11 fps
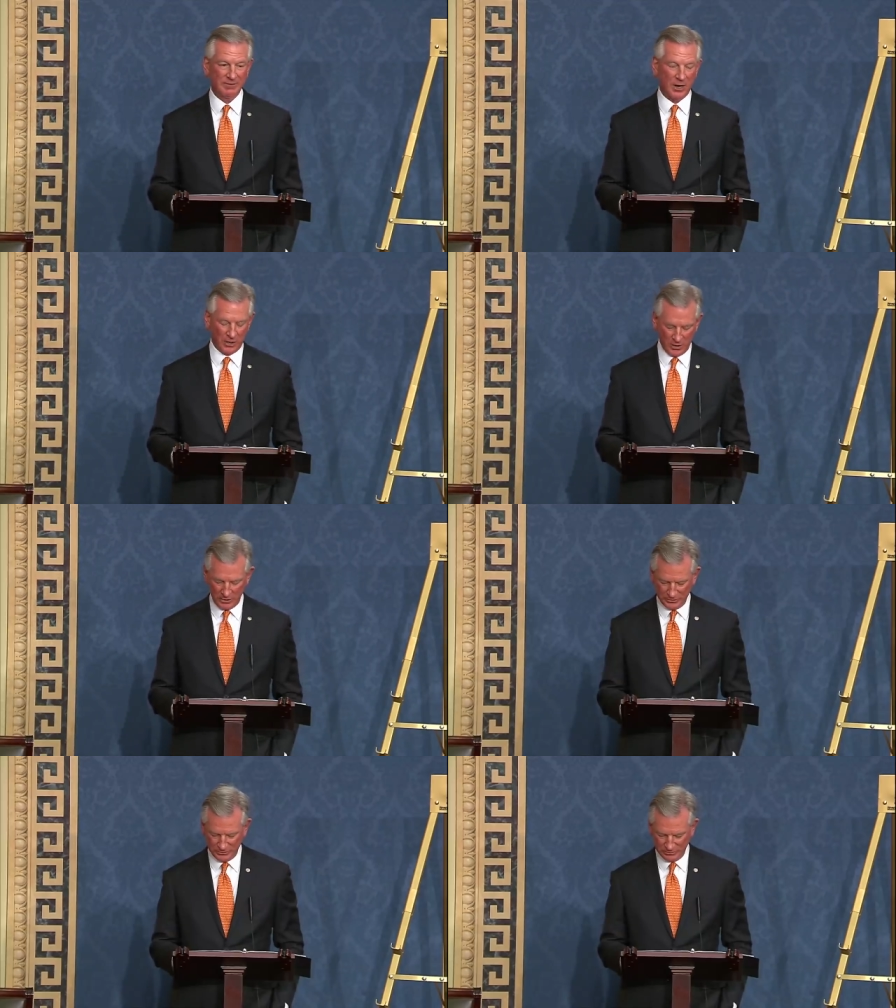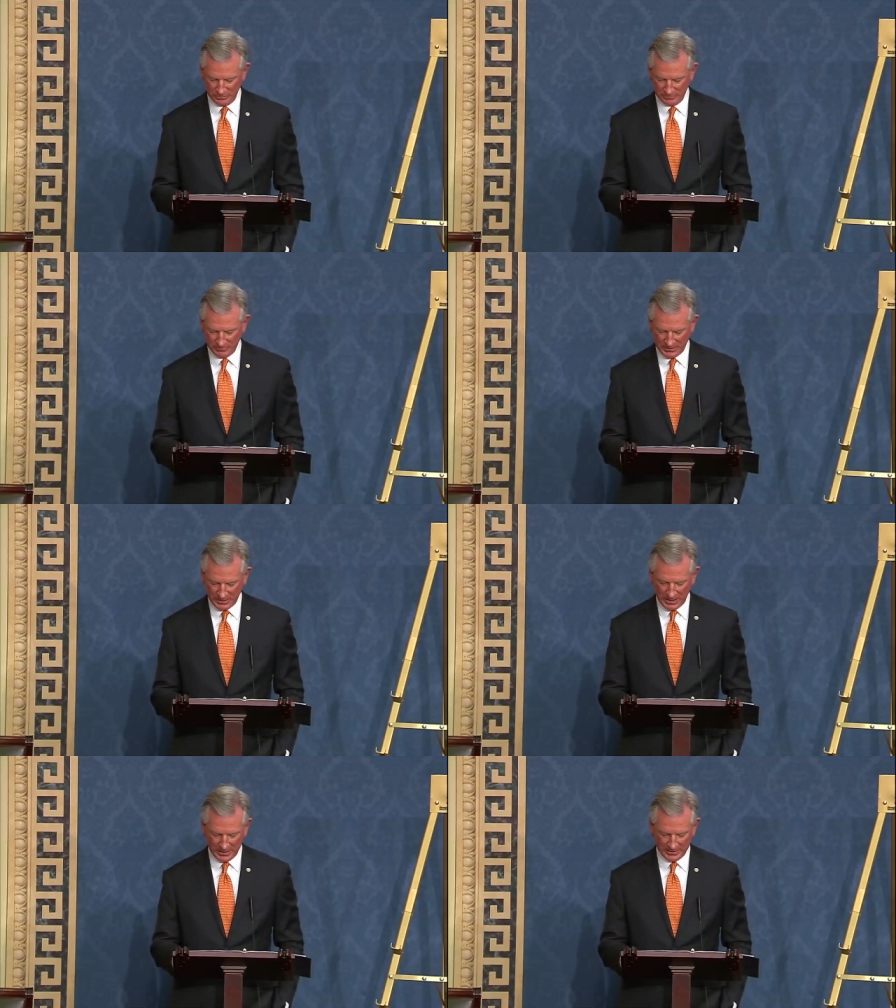I urge my
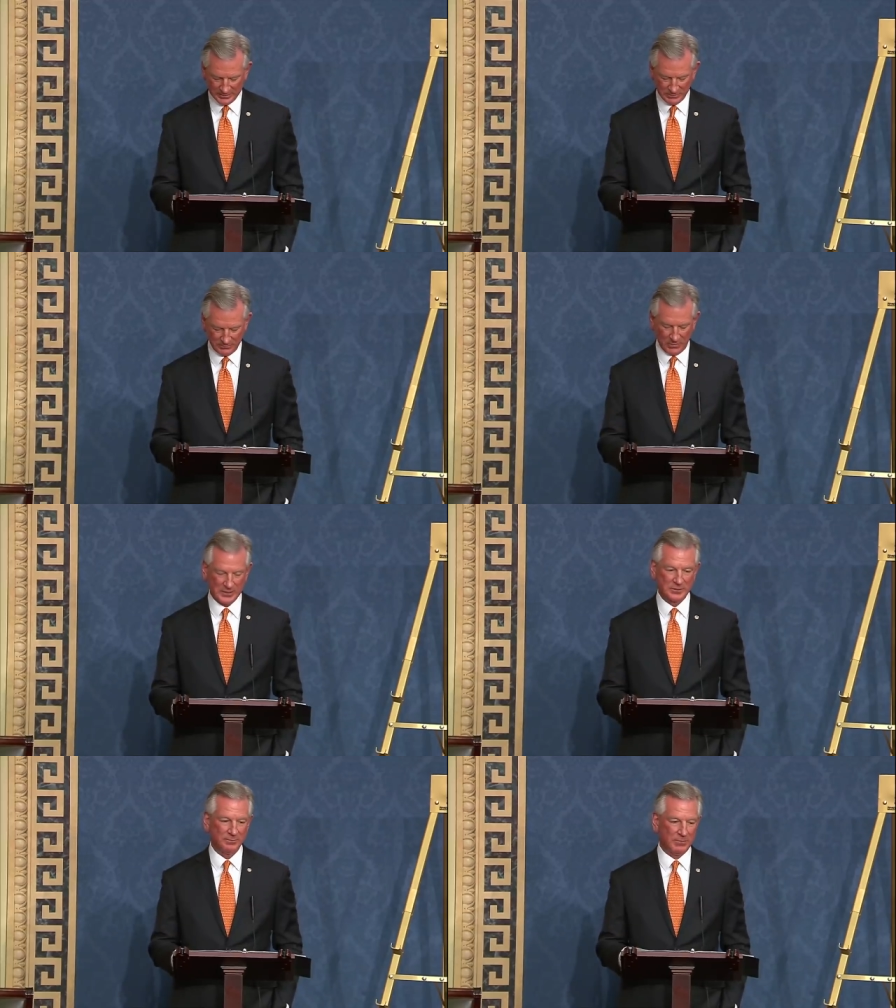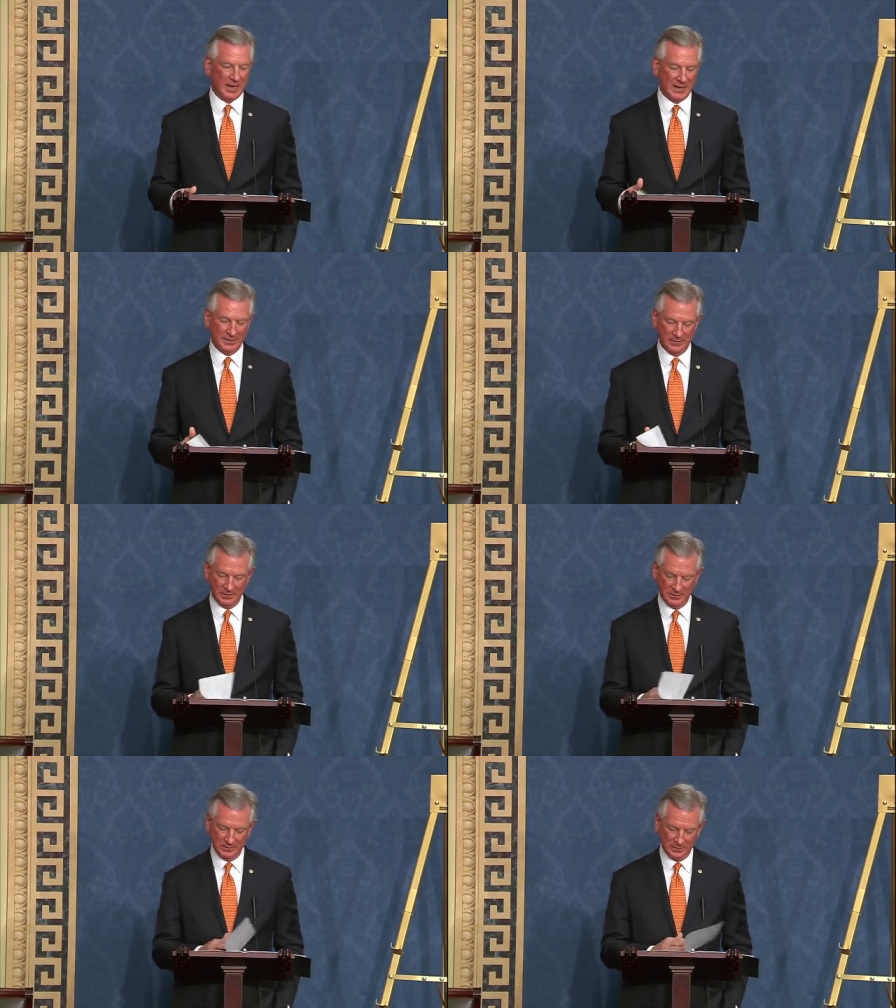colleagues and President Biden
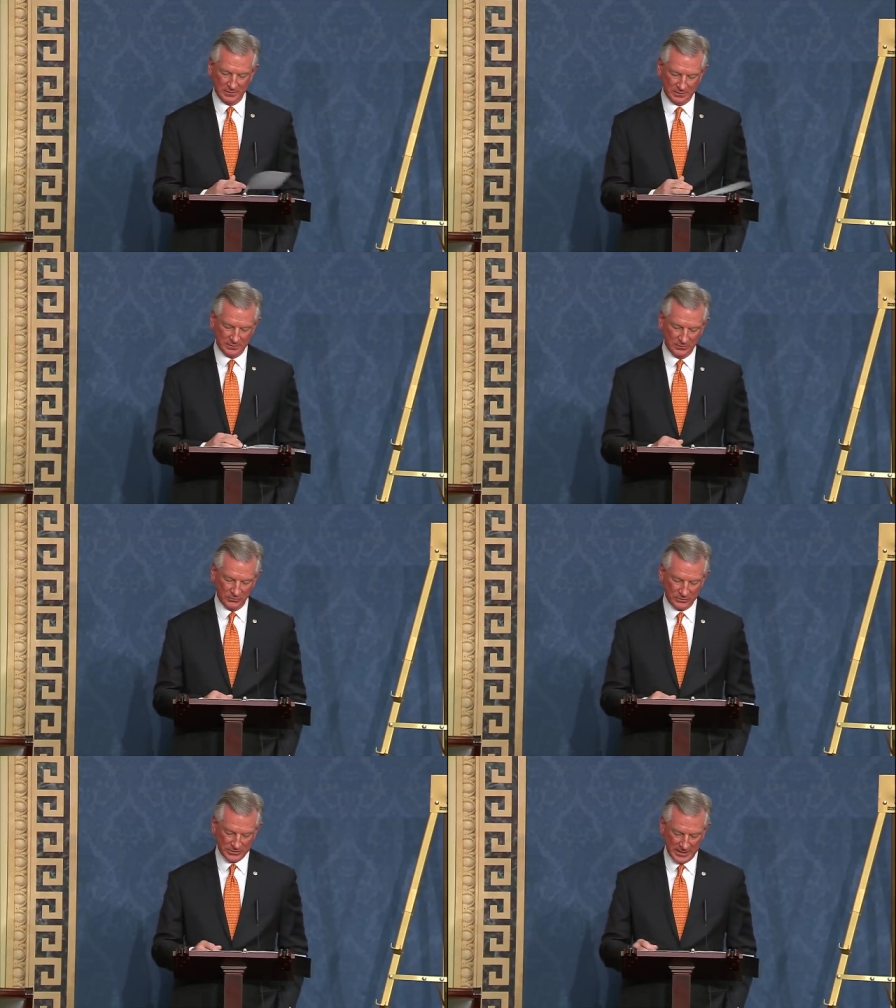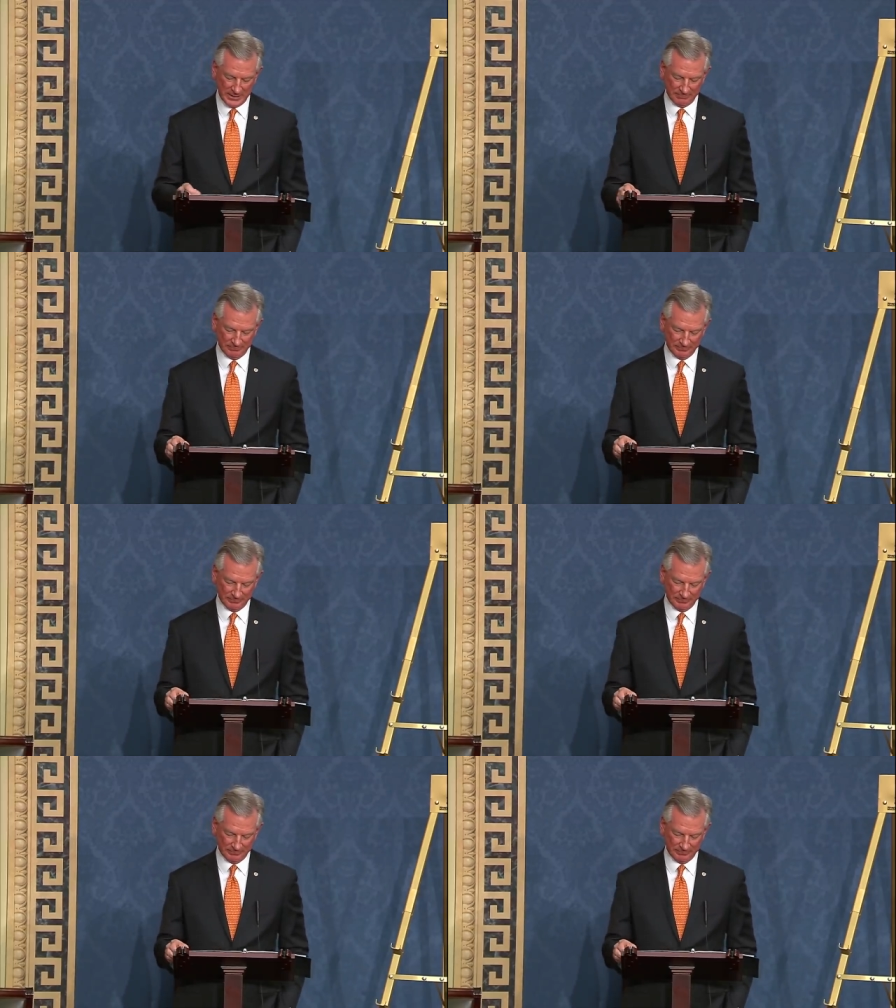to do the same.